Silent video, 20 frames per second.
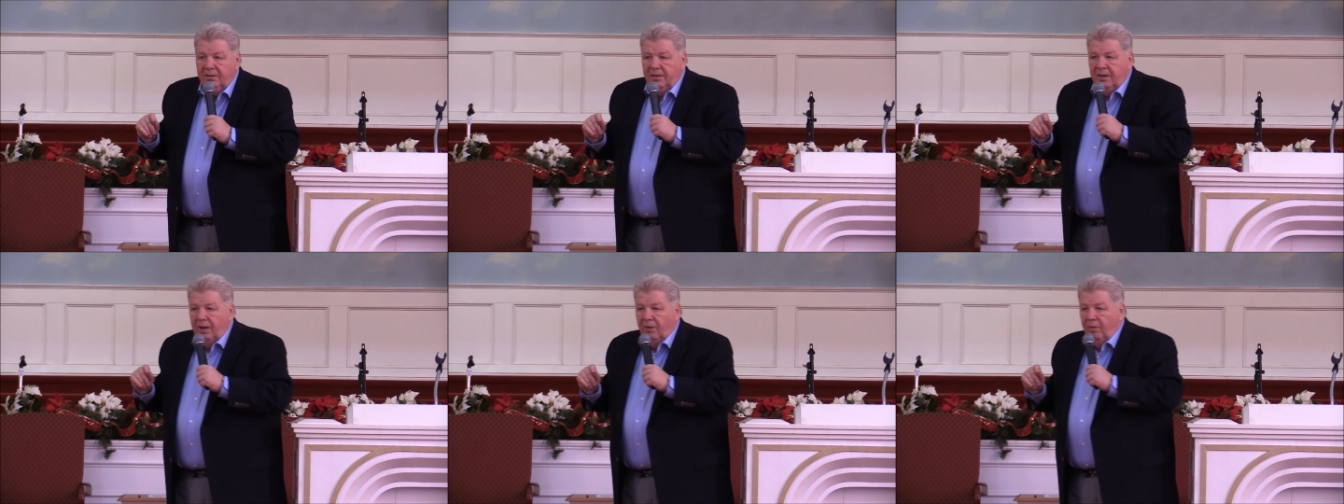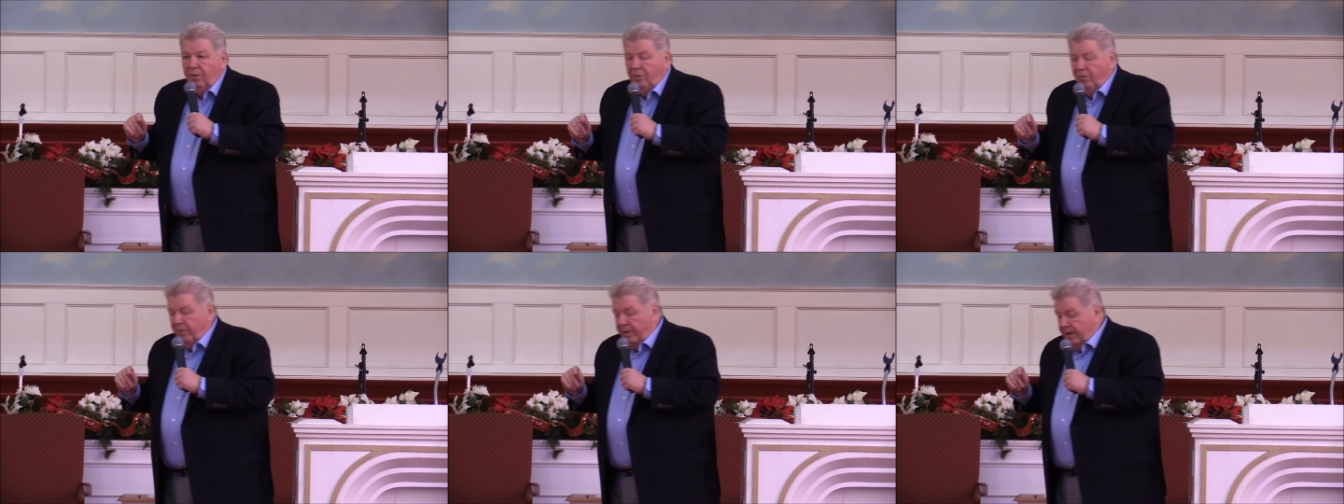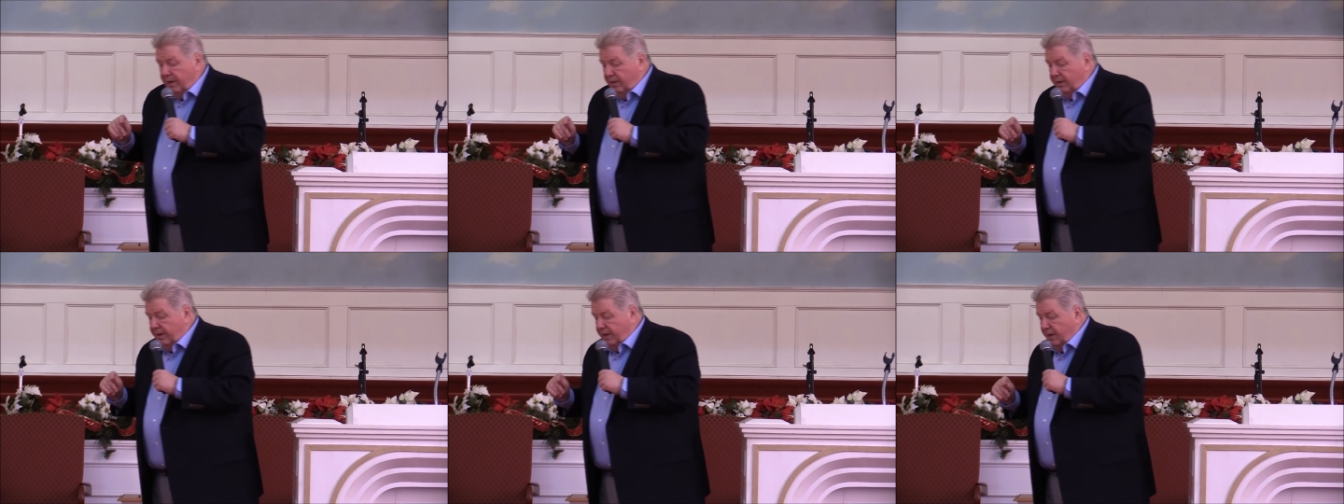Now, when we
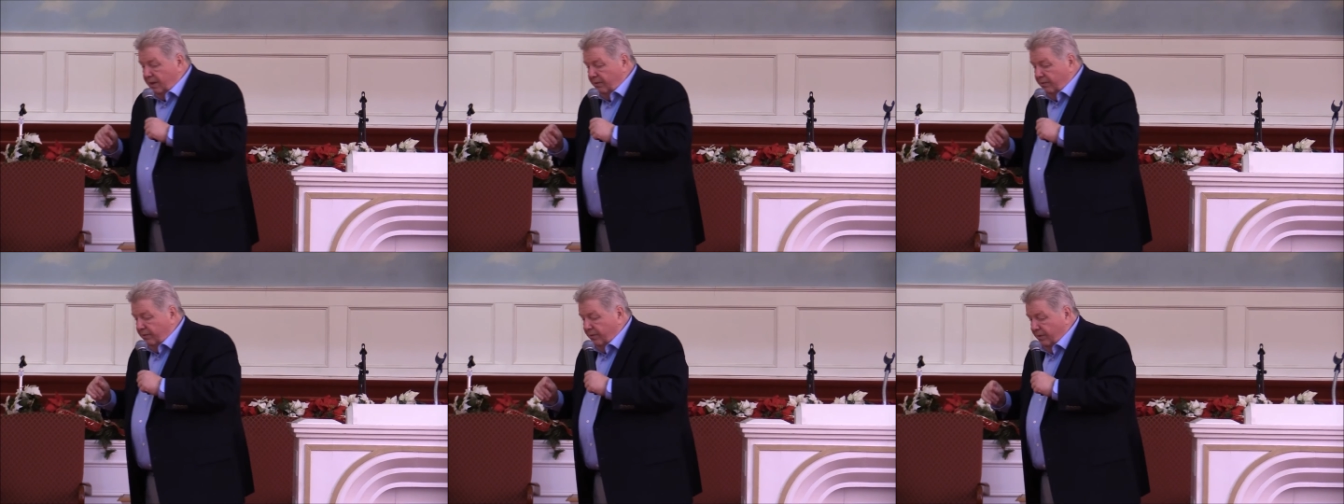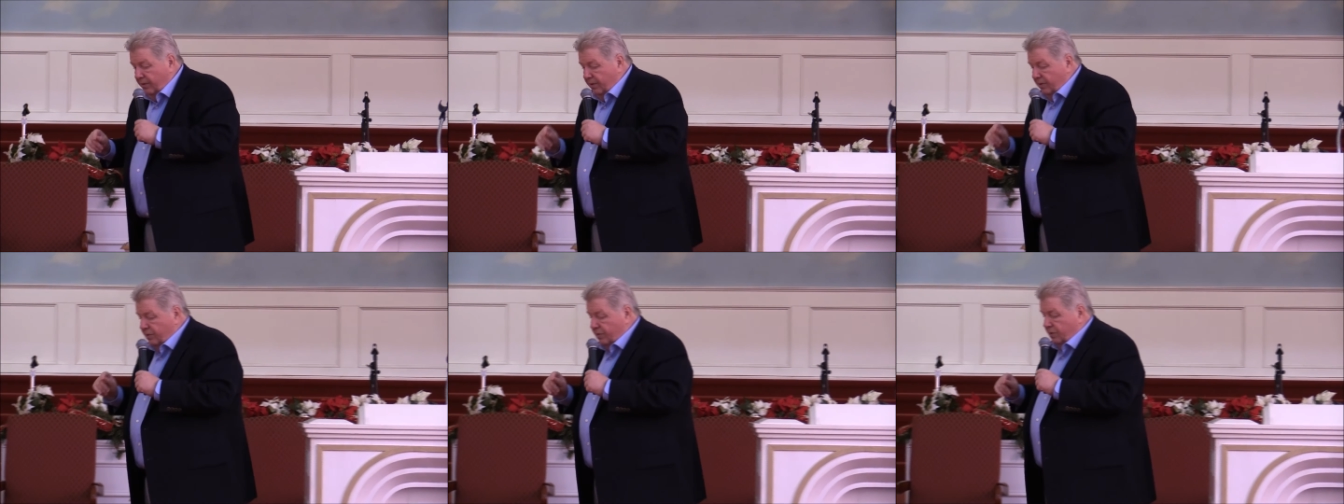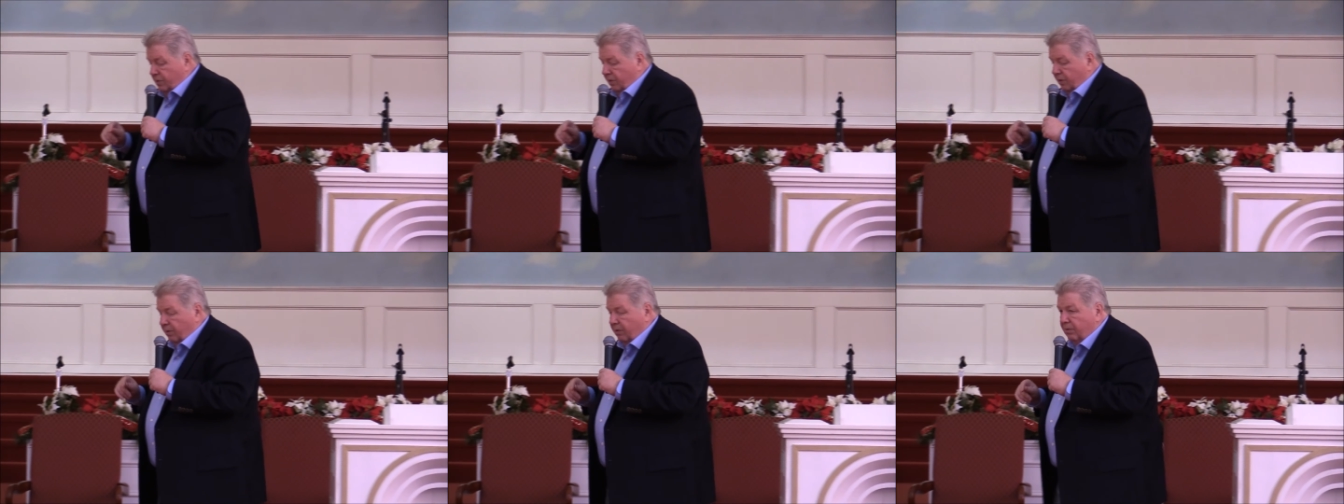leave
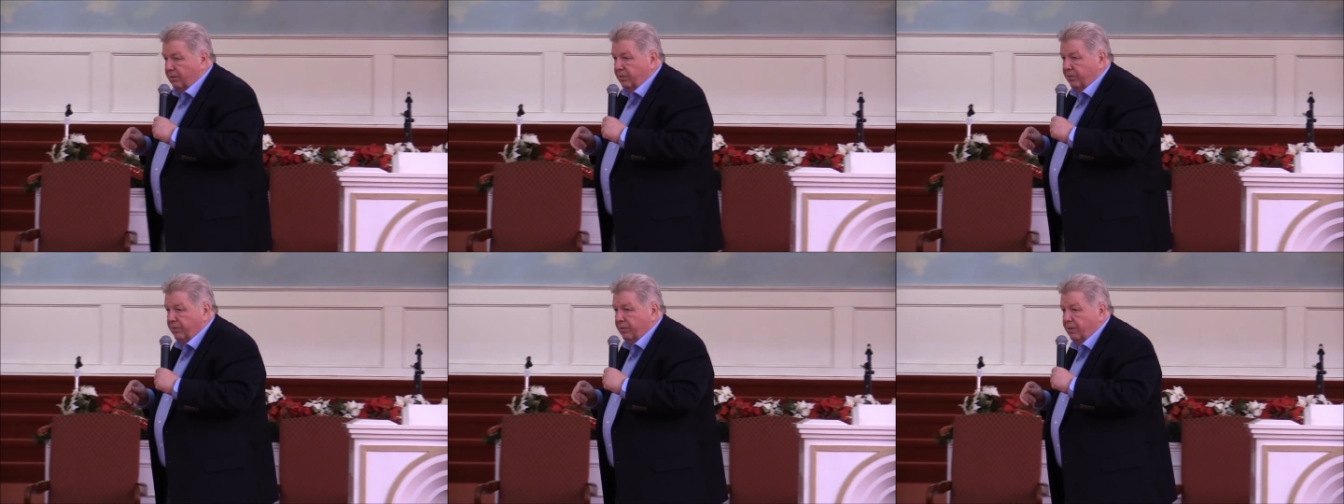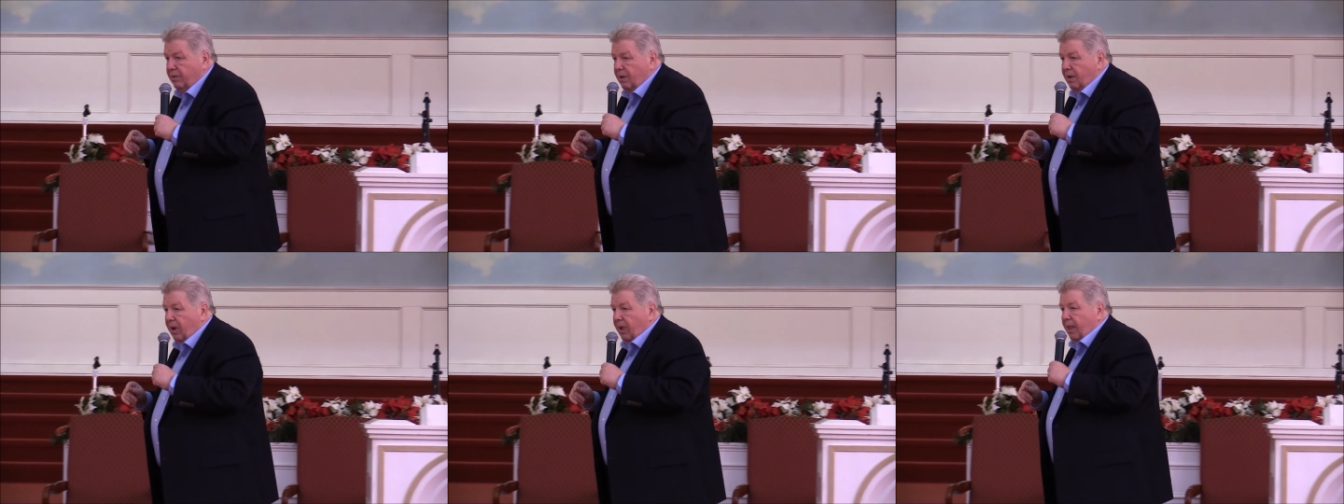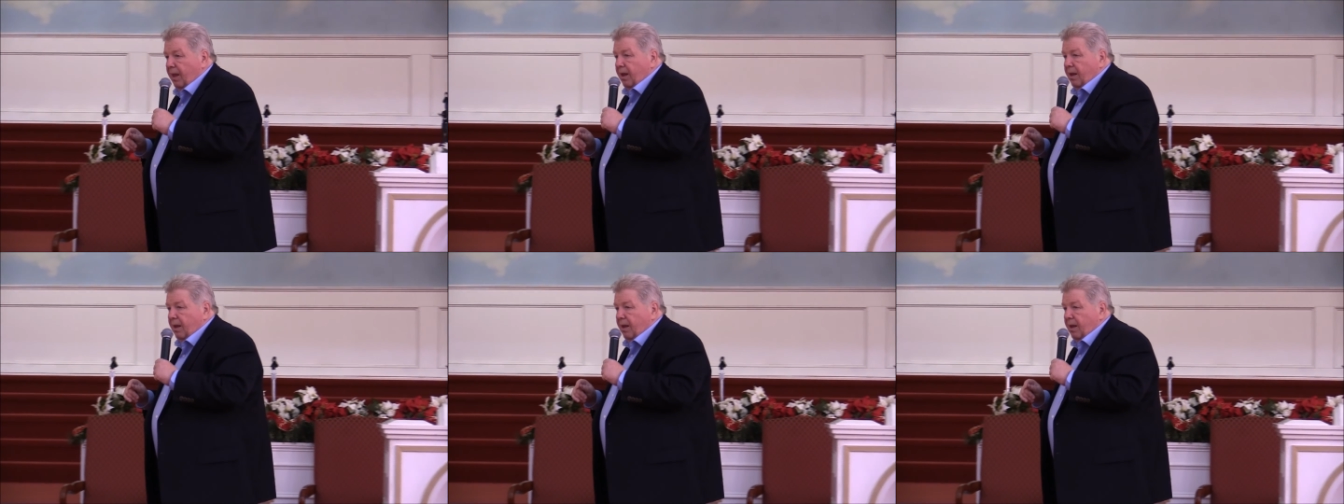this earth,